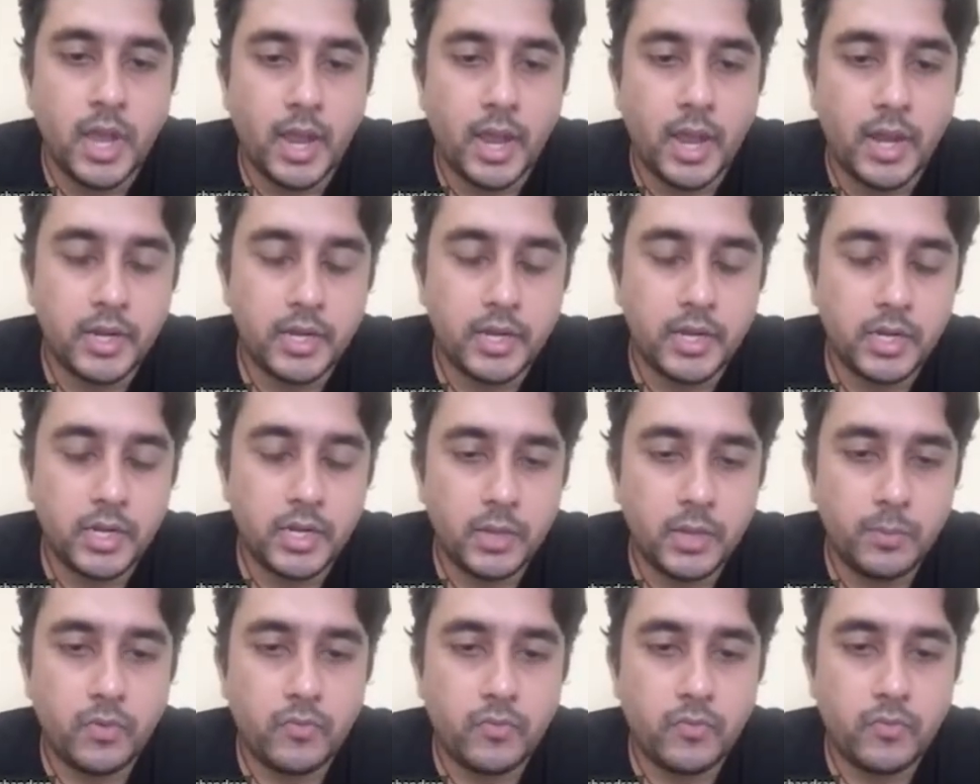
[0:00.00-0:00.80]
and it
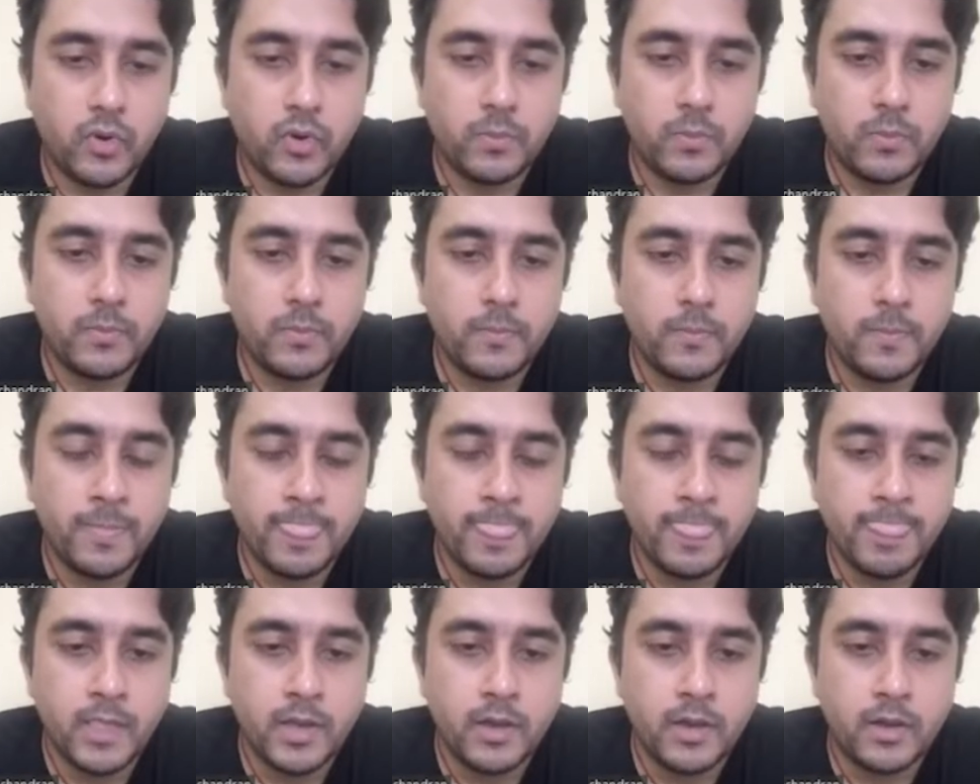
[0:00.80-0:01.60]
will perform
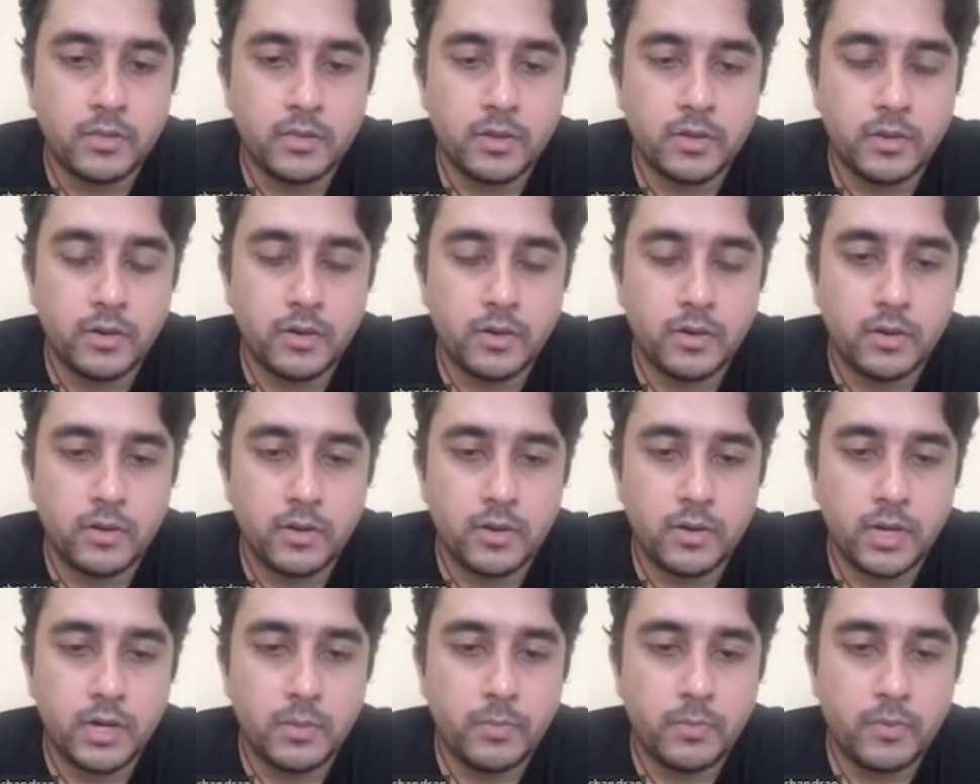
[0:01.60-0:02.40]

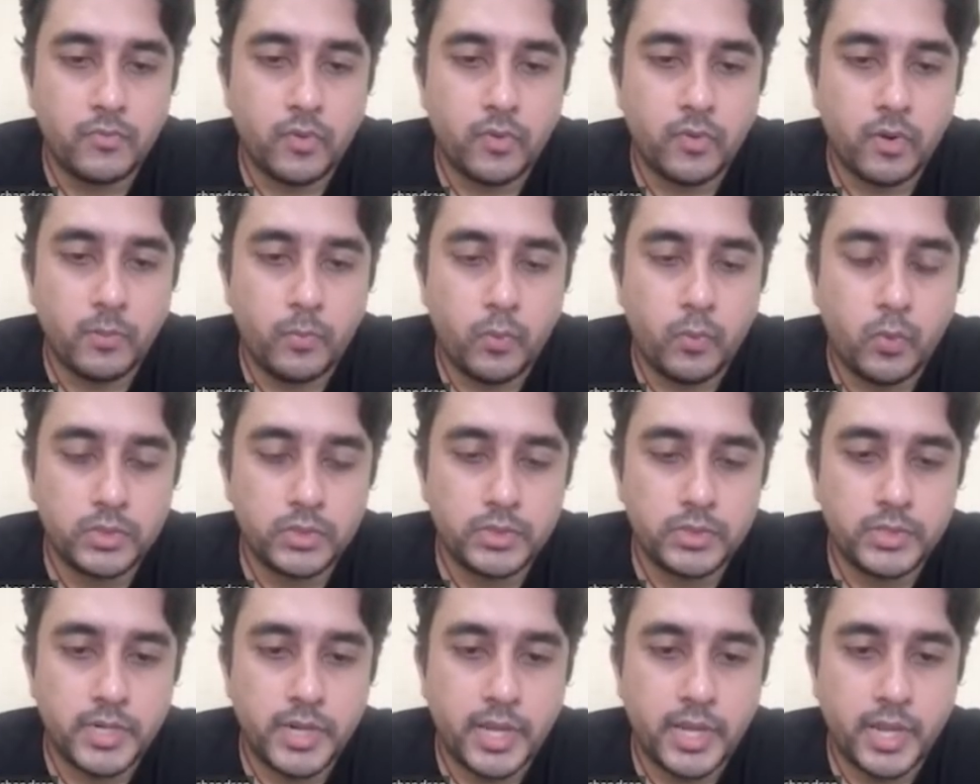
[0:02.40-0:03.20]

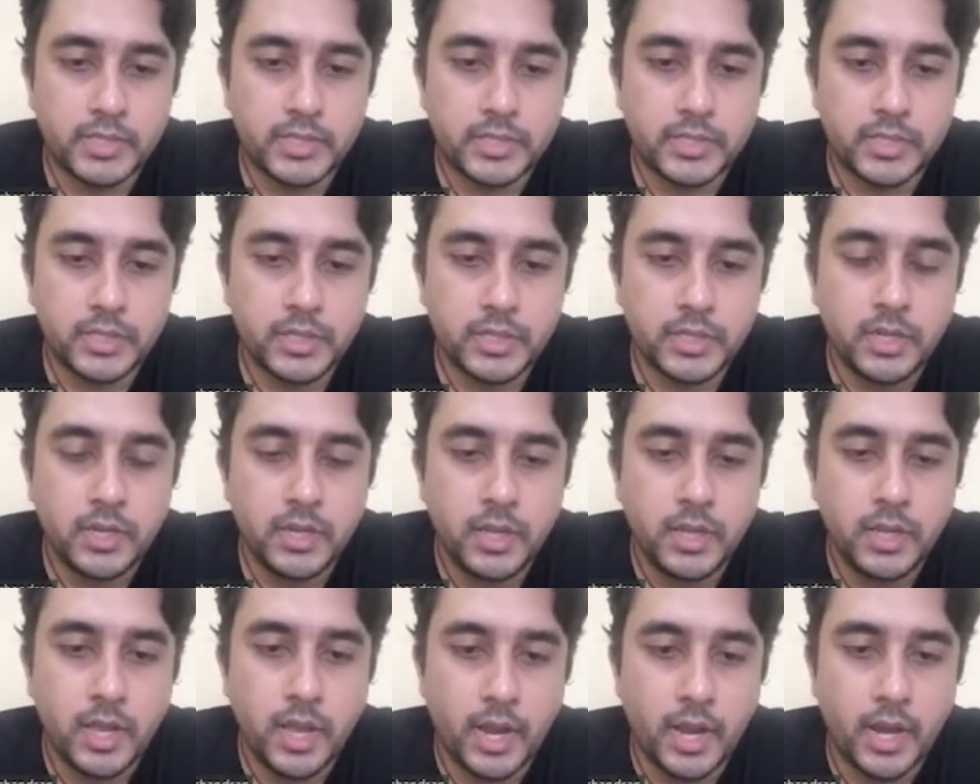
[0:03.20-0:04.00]
post
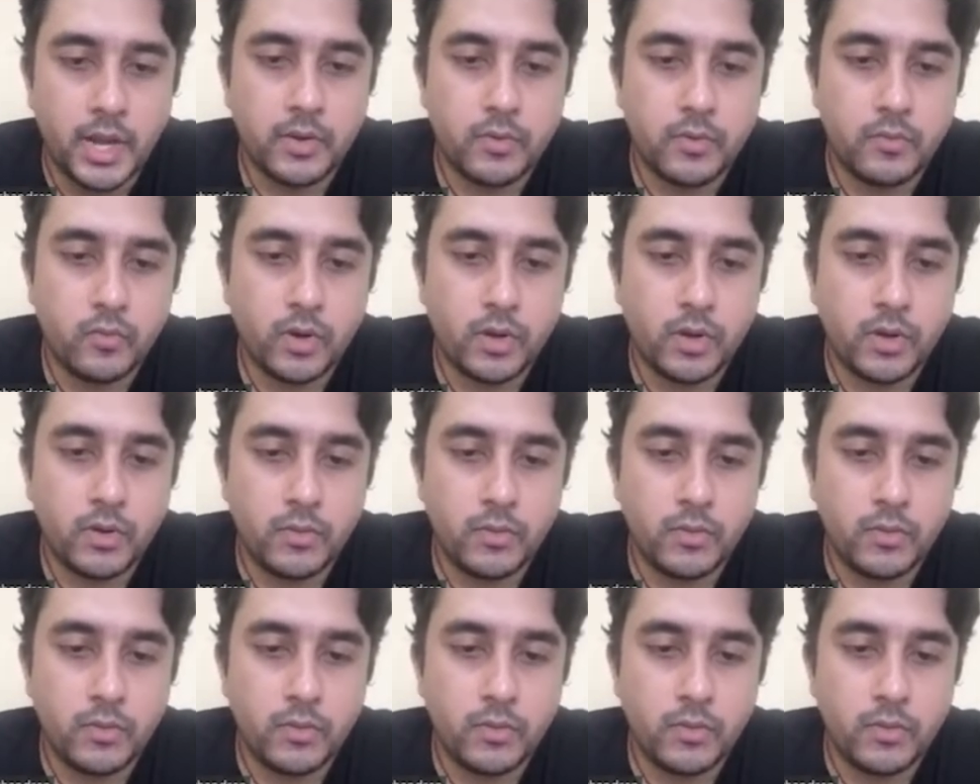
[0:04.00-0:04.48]
detection, and it